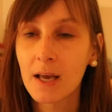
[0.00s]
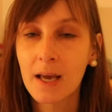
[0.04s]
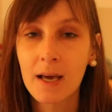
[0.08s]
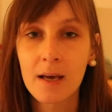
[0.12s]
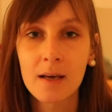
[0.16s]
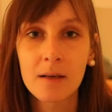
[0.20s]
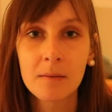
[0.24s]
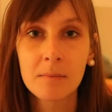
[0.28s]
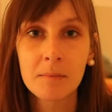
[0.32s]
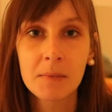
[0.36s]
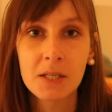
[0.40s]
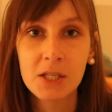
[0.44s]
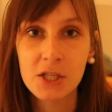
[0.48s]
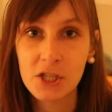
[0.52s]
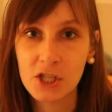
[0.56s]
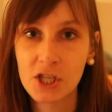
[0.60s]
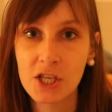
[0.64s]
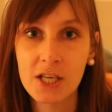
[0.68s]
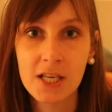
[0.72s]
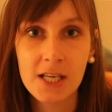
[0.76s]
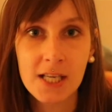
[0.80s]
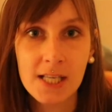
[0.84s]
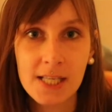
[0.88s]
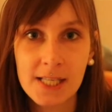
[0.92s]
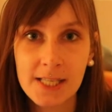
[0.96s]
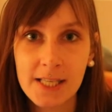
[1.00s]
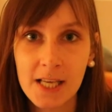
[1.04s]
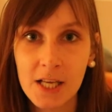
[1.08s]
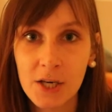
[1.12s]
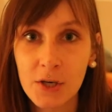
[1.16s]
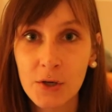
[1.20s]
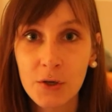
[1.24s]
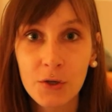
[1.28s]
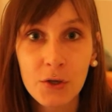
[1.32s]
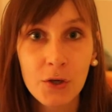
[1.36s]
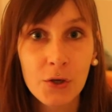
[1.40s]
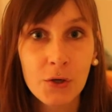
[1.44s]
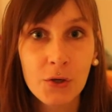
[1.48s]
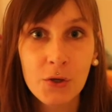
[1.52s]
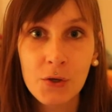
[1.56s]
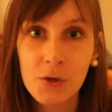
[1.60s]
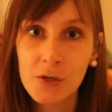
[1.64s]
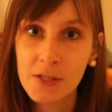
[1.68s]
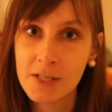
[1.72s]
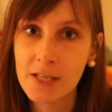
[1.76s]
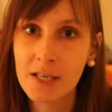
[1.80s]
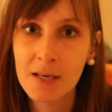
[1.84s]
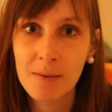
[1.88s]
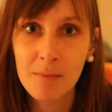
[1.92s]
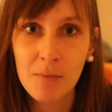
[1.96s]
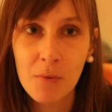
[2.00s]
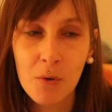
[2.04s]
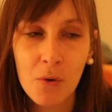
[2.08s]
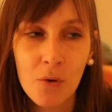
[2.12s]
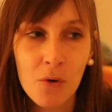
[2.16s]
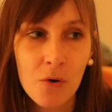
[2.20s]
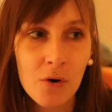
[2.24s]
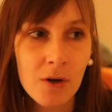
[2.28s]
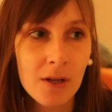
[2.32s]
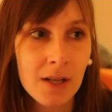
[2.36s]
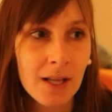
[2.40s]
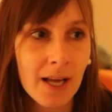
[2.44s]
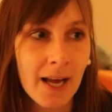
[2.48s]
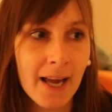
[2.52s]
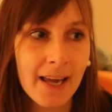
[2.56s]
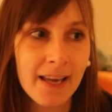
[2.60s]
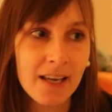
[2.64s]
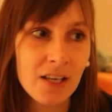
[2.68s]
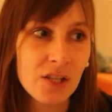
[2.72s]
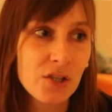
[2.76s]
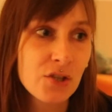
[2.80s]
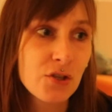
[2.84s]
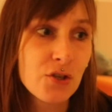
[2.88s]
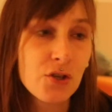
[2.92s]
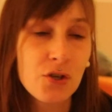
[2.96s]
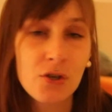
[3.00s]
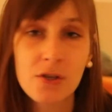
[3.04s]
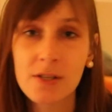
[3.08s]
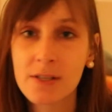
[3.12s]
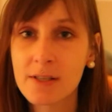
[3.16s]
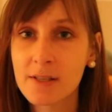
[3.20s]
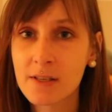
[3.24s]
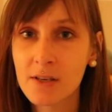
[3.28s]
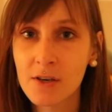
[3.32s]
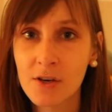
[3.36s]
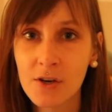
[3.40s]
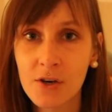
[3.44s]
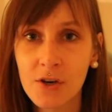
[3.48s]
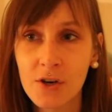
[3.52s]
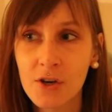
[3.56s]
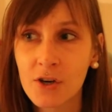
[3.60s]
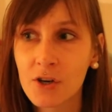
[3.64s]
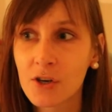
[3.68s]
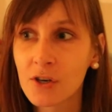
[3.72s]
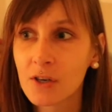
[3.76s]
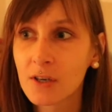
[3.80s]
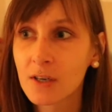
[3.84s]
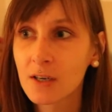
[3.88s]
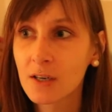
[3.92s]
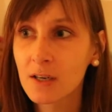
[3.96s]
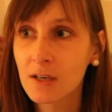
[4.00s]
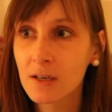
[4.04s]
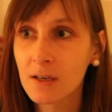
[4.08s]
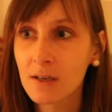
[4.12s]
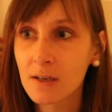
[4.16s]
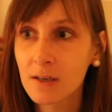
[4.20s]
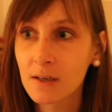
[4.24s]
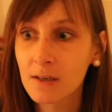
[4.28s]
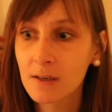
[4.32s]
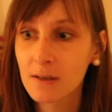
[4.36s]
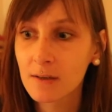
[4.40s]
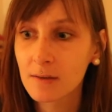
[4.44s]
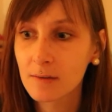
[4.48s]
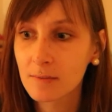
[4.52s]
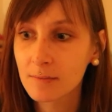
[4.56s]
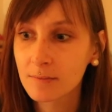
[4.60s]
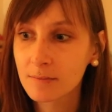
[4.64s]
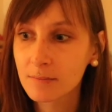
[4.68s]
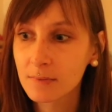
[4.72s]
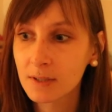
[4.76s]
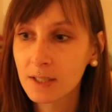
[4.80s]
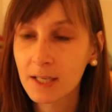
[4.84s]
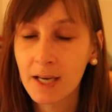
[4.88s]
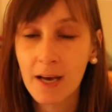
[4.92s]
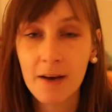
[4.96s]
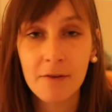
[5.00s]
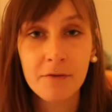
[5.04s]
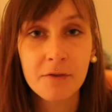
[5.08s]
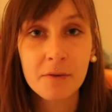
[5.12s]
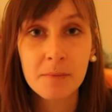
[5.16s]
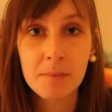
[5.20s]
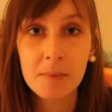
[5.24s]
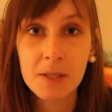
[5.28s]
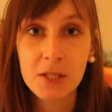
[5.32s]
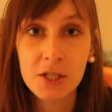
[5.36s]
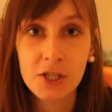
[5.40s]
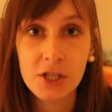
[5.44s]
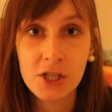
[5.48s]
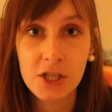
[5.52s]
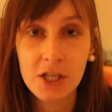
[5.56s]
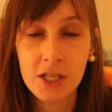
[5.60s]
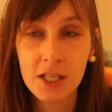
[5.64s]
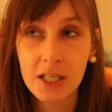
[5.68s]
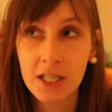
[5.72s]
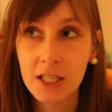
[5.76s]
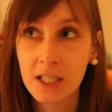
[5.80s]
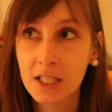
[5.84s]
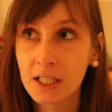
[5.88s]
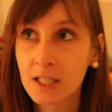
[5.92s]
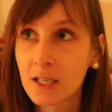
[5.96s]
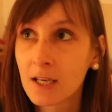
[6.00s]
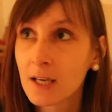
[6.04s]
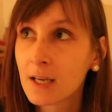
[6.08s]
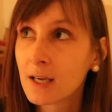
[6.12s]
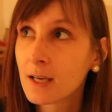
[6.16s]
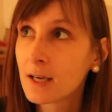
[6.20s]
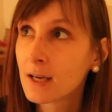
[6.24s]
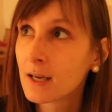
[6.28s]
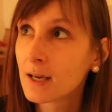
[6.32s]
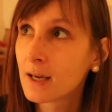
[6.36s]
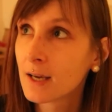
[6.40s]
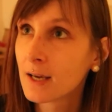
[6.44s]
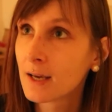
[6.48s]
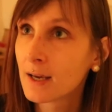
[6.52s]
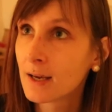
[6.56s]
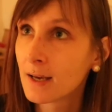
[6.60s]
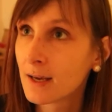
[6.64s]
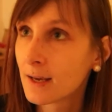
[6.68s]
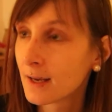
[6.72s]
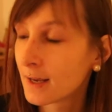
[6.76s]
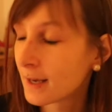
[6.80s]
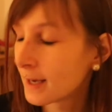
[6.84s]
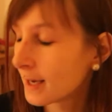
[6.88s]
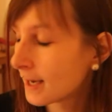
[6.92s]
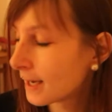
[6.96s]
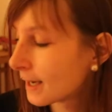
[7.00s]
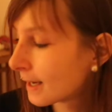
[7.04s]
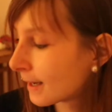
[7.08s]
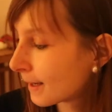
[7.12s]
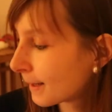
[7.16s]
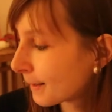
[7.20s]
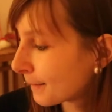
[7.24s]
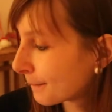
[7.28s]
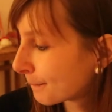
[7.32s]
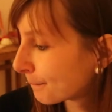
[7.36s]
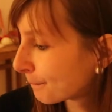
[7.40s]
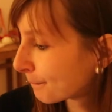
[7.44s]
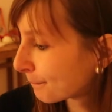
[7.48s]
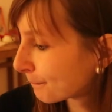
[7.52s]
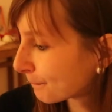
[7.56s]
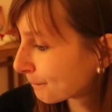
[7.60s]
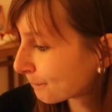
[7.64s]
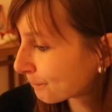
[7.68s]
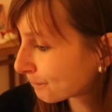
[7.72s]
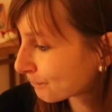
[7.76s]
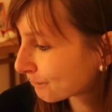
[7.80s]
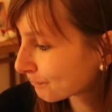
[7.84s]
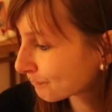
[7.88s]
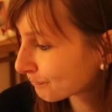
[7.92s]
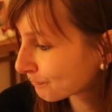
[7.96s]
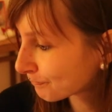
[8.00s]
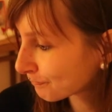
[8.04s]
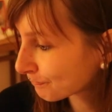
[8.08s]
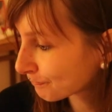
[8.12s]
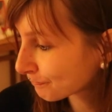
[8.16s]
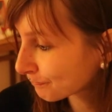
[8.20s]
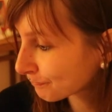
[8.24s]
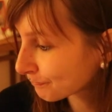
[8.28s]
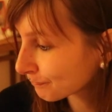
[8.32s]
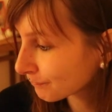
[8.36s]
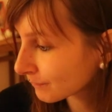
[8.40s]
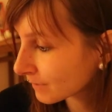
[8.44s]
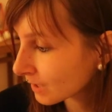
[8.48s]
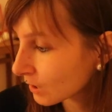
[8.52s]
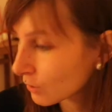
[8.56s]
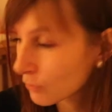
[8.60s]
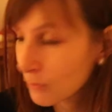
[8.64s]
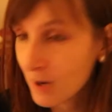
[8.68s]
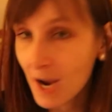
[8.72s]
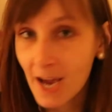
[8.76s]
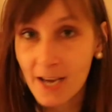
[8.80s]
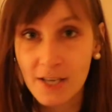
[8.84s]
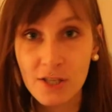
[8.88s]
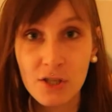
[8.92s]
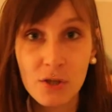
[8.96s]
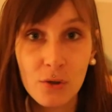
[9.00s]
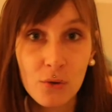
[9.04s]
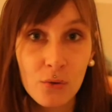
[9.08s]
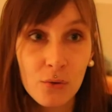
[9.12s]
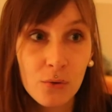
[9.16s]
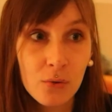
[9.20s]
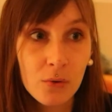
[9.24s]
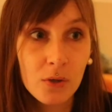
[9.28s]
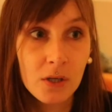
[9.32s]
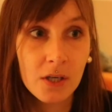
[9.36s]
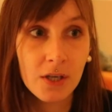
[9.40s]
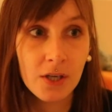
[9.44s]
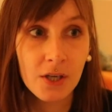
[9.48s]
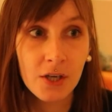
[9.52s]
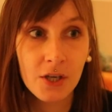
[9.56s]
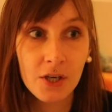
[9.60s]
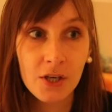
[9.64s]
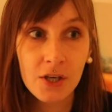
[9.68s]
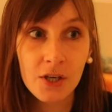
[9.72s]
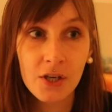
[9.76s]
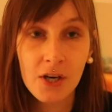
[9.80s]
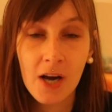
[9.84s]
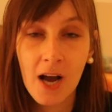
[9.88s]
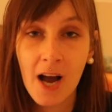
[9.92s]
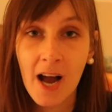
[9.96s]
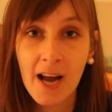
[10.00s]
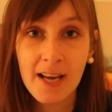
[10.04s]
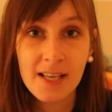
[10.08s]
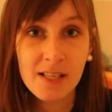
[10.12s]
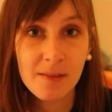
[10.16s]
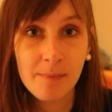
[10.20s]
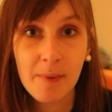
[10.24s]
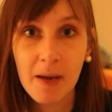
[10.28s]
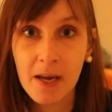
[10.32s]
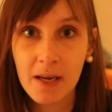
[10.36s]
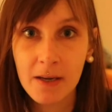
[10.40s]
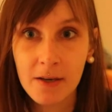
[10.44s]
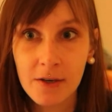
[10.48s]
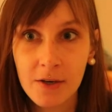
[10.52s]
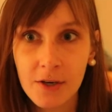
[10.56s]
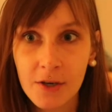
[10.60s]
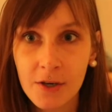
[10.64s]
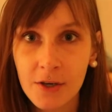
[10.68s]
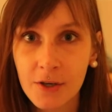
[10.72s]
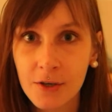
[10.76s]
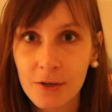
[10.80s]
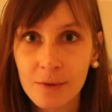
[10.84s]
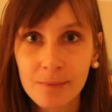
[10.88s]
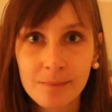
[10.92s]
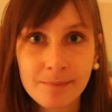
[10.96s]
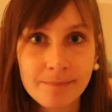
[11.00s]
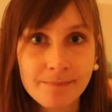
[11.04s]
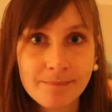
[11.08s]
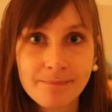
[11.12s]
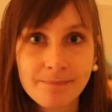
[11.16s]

and machines that you don't use anymore, like juicer, coffee machine, rice cooker, ice maker,